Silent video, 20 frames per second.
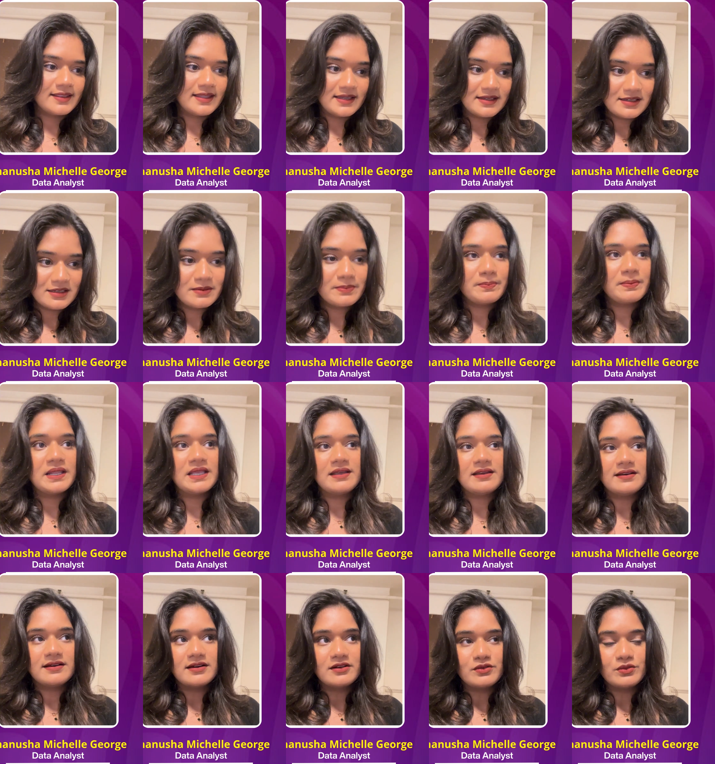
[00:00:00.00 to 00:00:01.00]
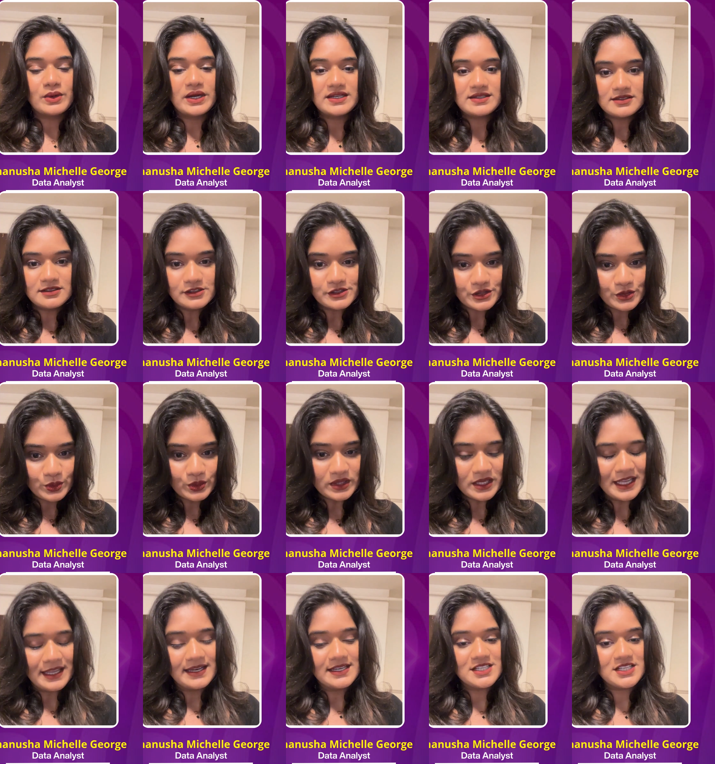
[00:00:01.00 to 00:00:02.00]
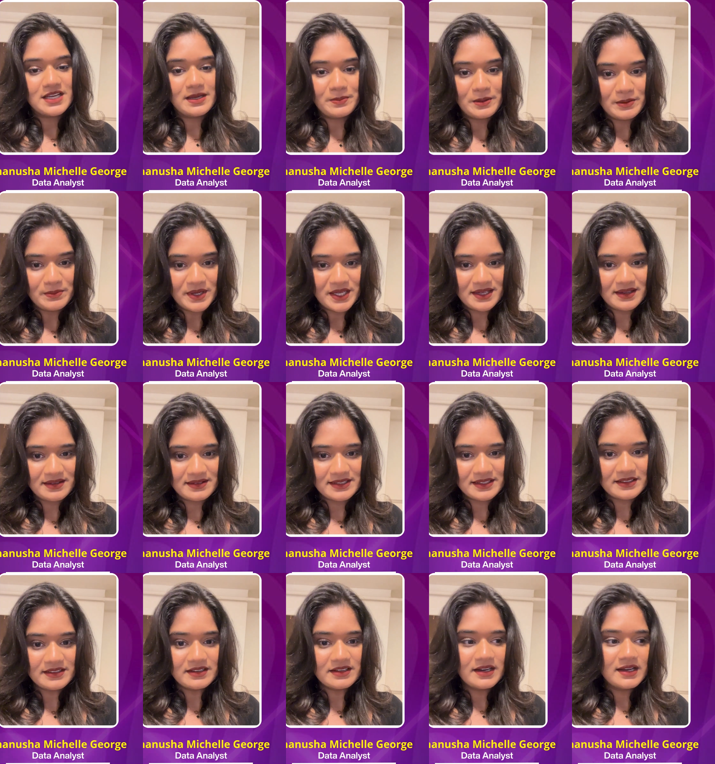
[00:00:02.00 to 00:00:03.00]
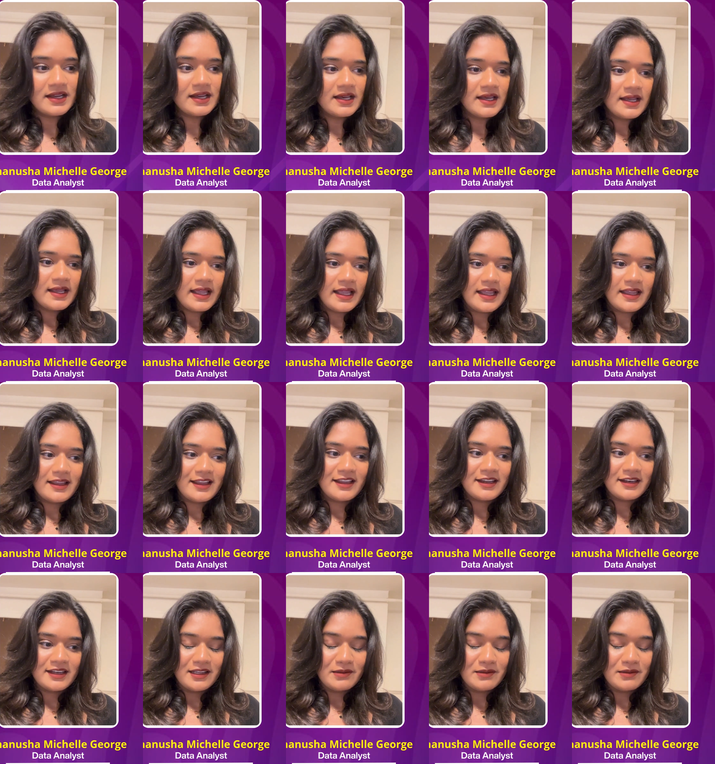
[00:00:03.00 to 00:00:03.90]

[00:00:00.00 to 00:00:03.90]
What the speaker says: They did play a vital role in shaping my career, and